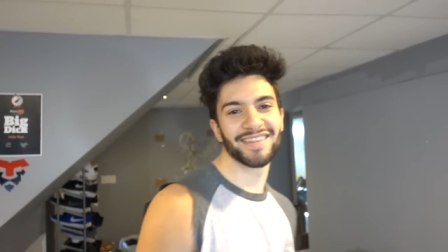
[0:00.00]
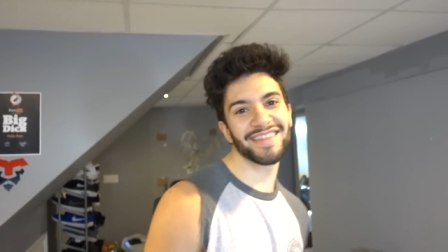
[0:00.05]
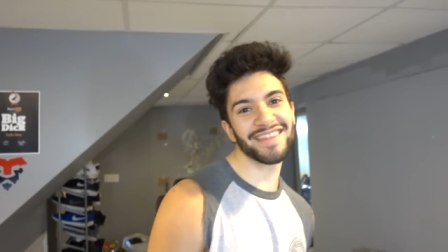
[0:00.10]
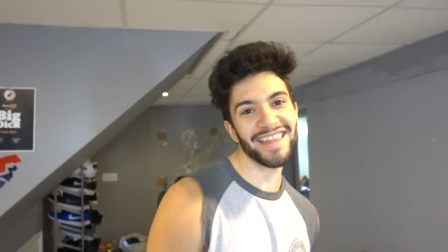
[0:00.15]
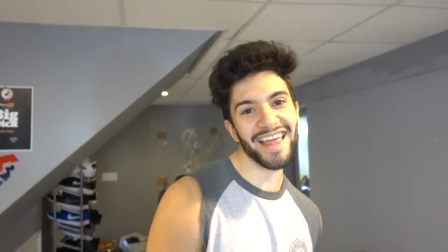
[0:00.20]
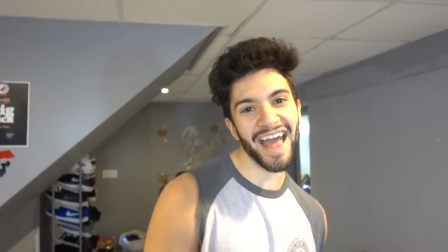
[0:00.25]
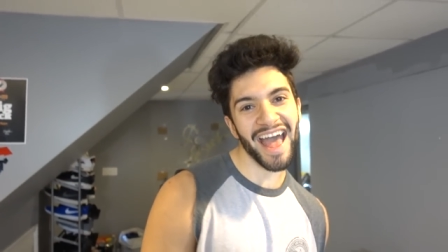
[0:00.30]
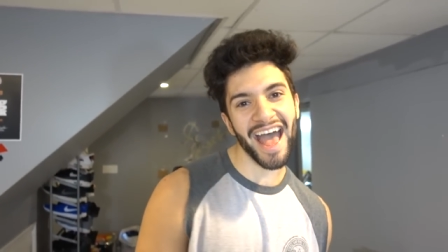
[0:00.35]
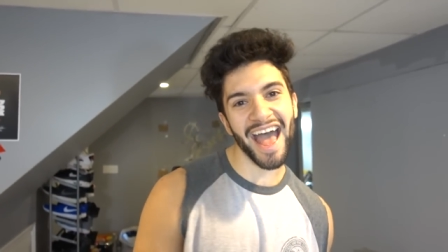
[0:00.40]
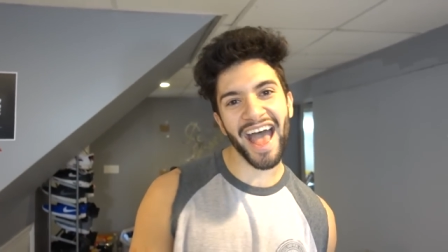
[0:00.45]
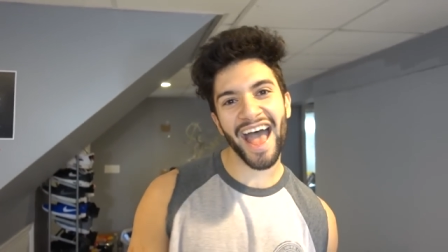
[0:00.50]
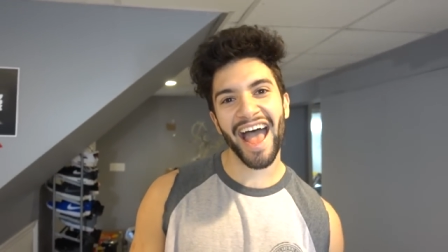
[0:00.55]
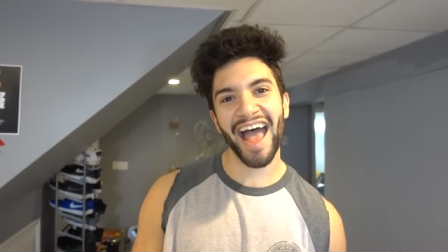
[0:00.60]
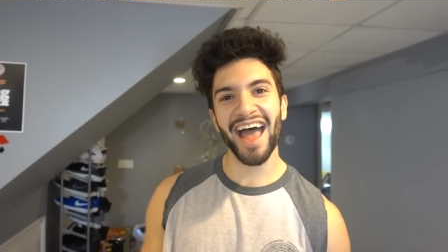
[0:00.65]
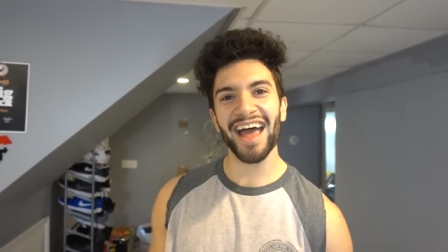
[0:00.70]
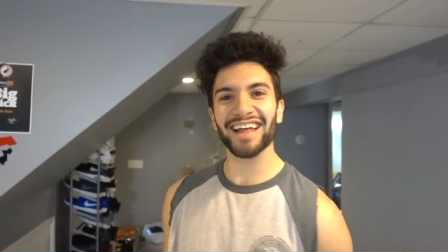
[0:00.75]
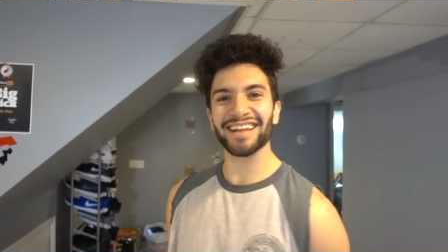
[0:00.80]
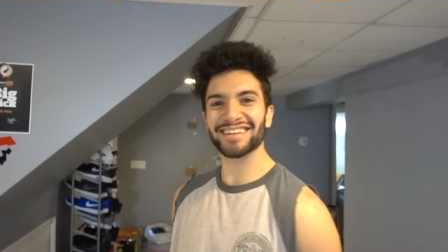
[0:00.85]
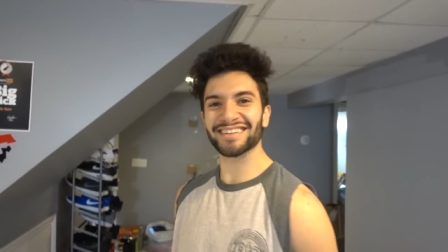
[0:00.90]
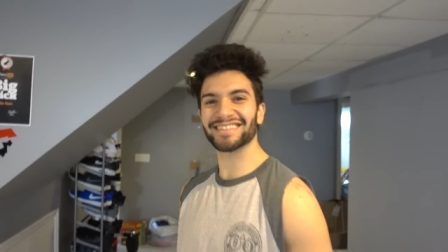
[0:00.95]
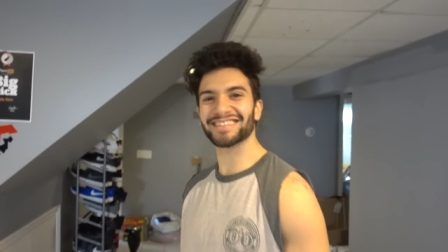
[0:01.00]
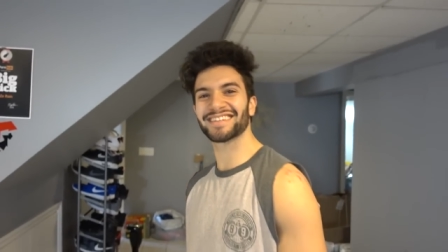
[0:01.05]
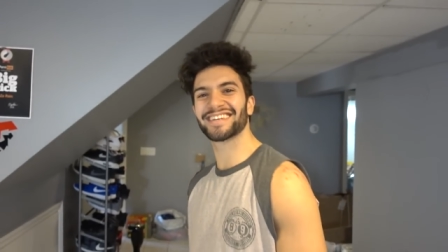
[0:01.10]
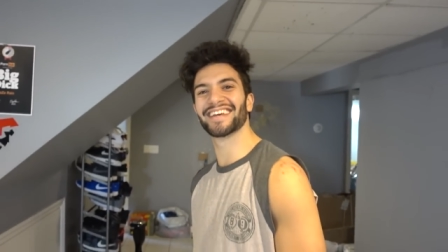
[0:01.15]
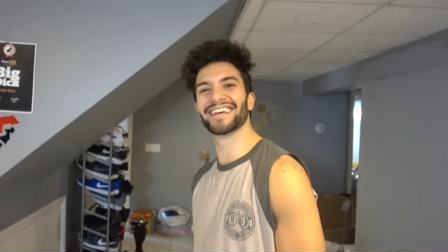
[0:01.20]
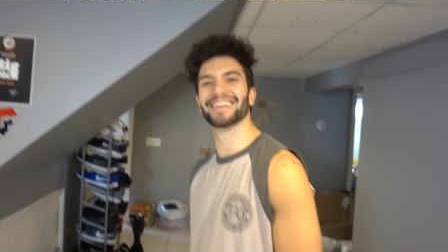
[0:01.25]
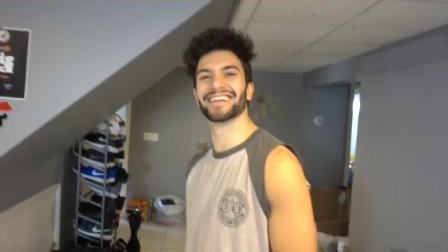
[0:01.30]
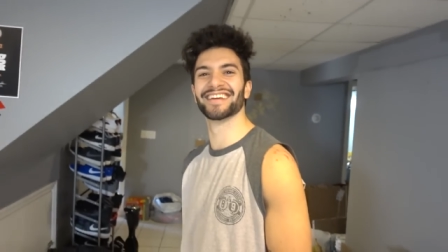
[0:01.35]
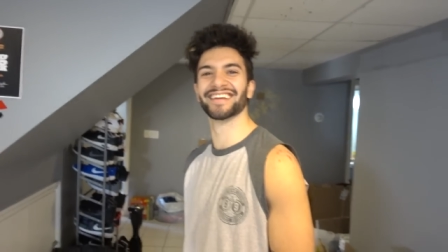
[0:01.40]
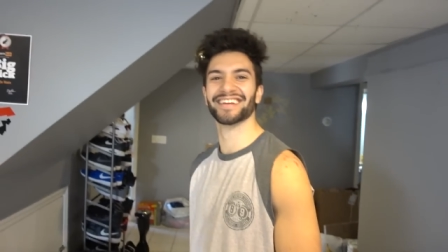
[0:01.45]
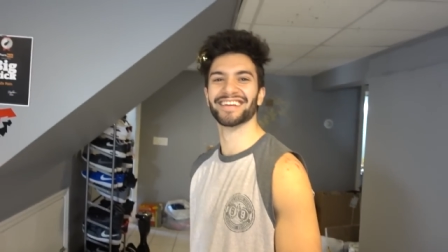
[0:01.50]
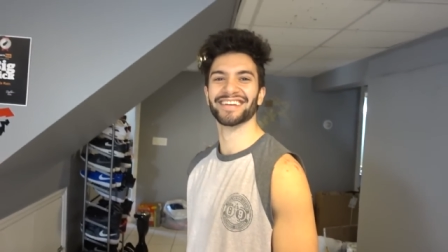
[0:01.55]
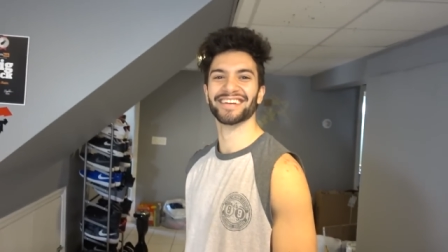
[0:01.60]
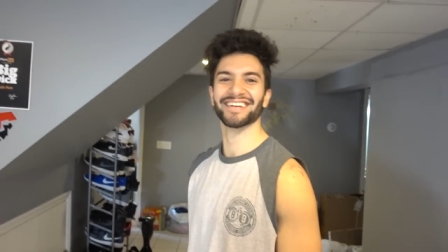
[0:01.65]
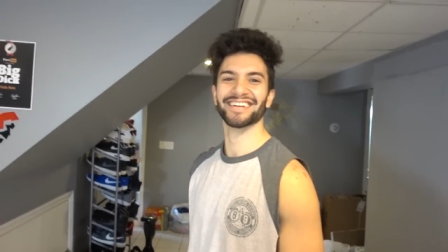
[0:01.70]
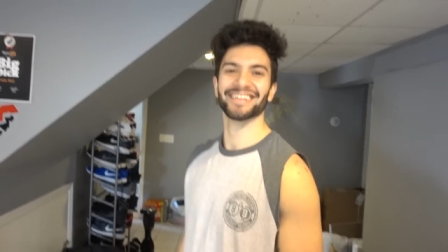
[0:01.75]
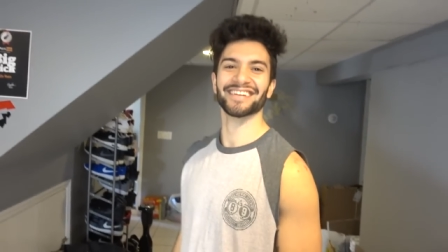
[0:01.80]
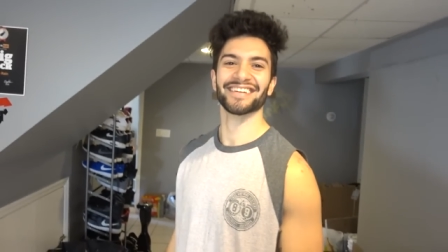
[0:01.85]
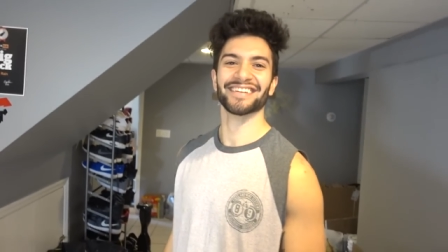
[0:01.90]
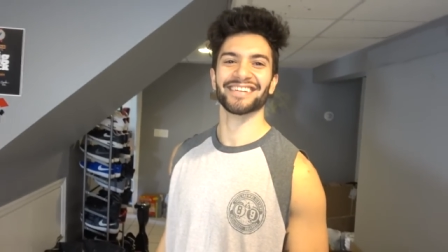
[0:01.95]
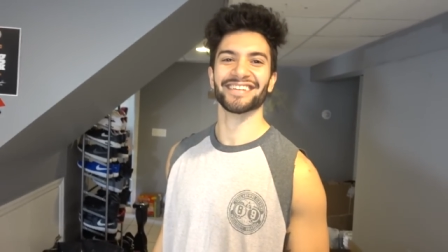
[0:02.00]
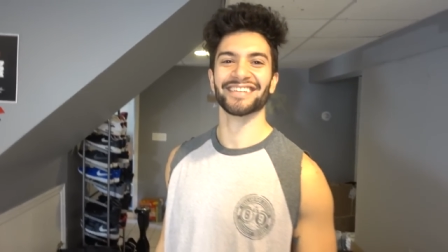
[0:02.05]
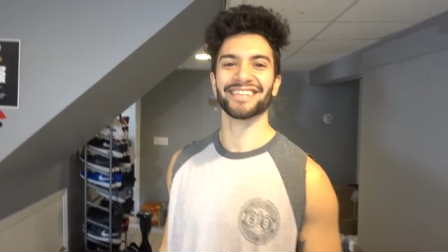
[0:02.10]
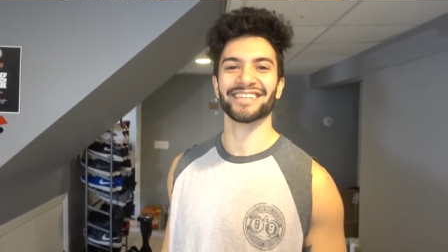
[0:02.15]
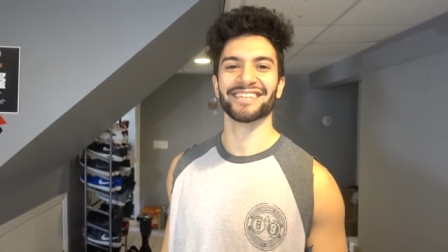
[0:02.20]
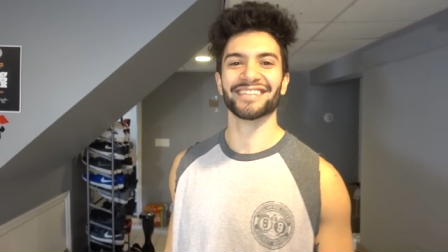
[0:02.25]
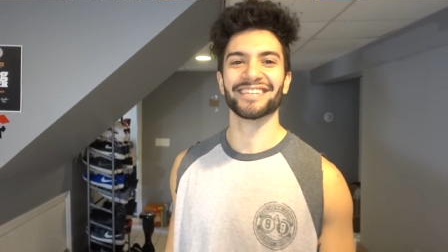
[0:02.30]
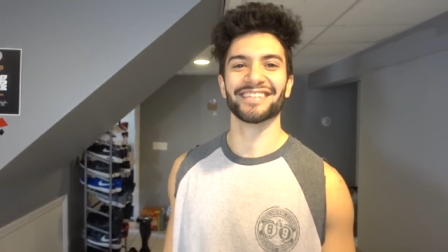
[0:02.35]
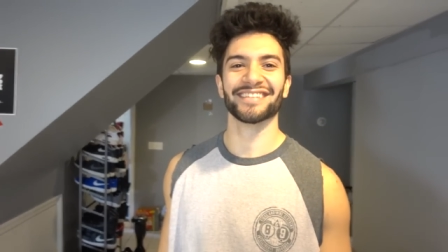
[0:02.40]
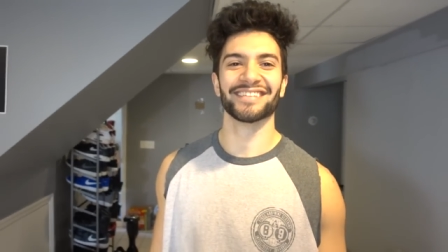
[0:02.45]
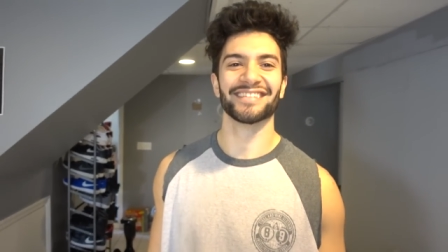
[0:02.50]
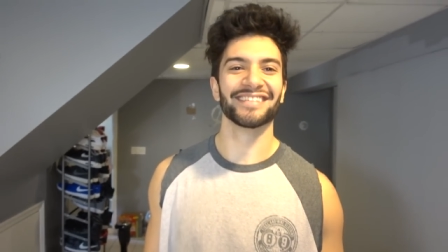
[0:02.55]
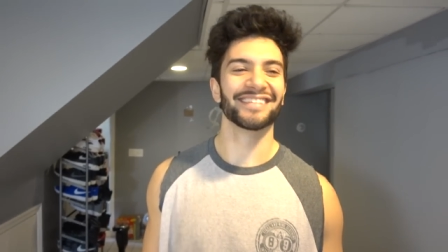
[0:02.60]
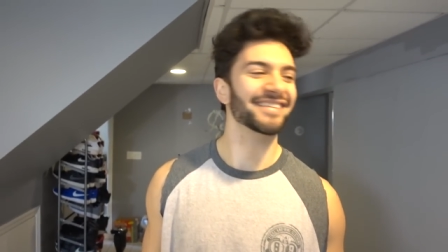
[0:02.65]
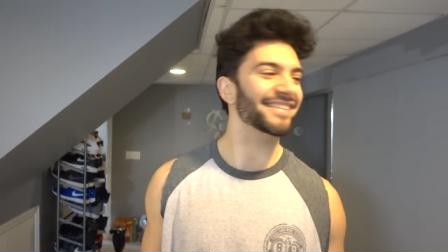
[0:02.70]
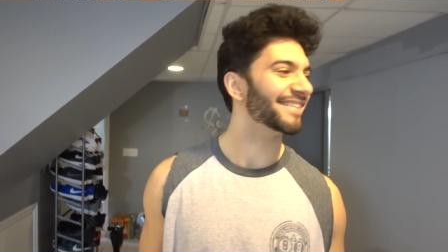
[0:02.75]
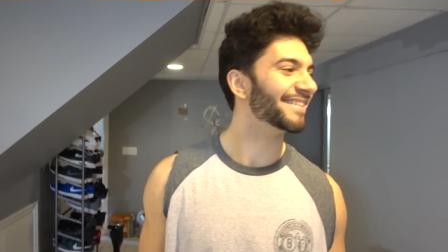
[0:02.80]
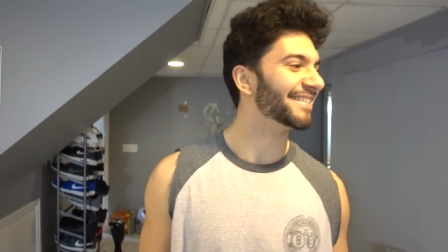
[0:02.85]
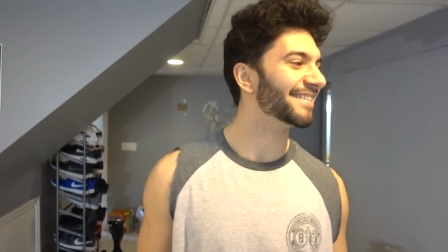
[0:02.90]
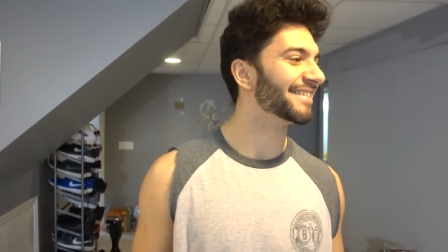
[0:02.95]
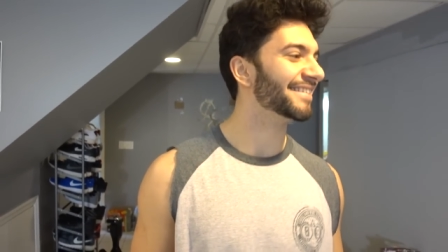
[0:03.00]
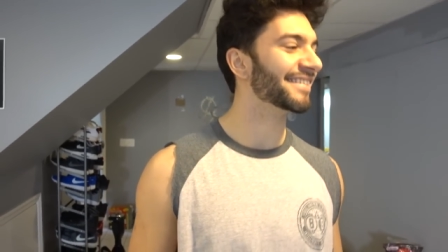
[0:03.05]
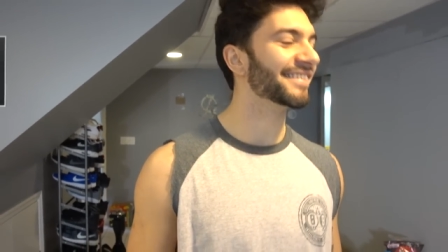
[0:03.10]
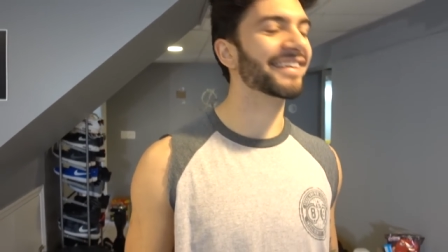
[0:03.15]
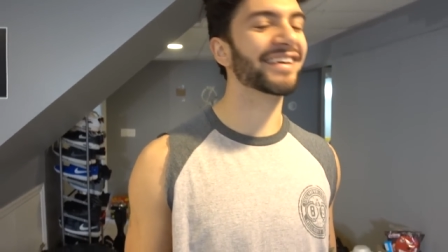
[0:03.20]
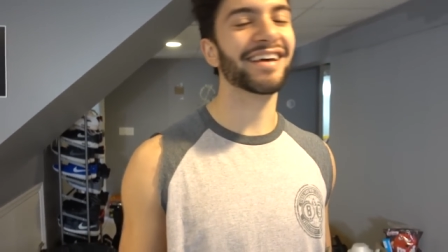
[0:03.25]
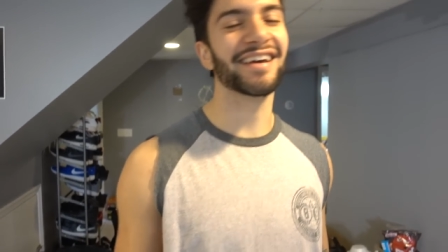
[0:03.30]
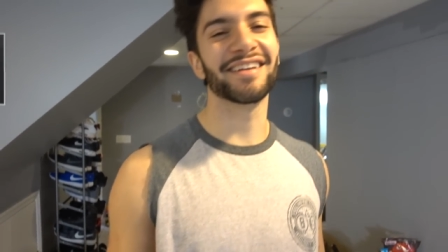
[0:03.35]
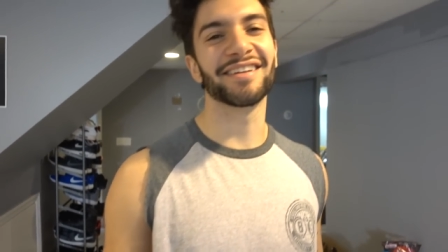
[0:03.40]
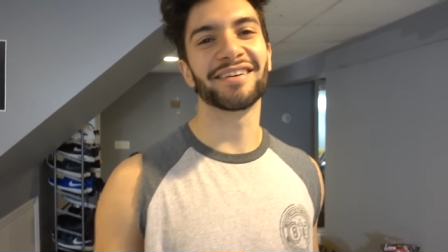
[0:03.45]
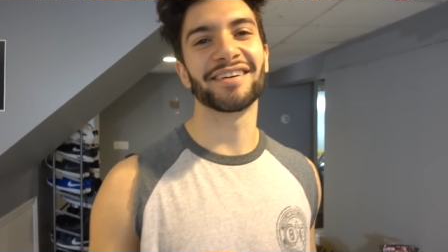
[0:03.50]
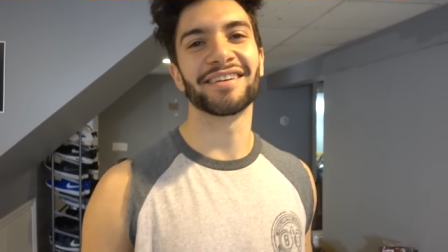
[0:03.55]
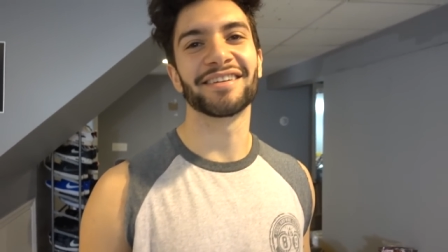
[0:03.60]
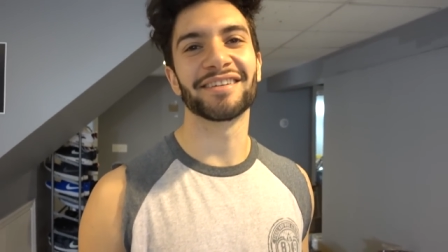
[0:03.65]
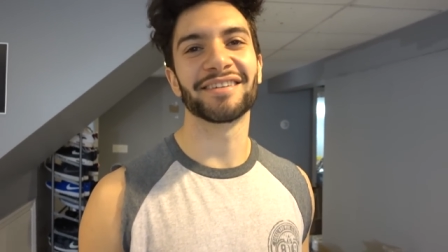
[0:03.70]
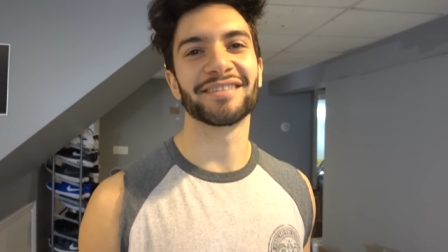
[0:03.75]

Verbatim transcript: It's not. not! no, it, it, really is not going to get 100k. So there's yeah, no, no, point.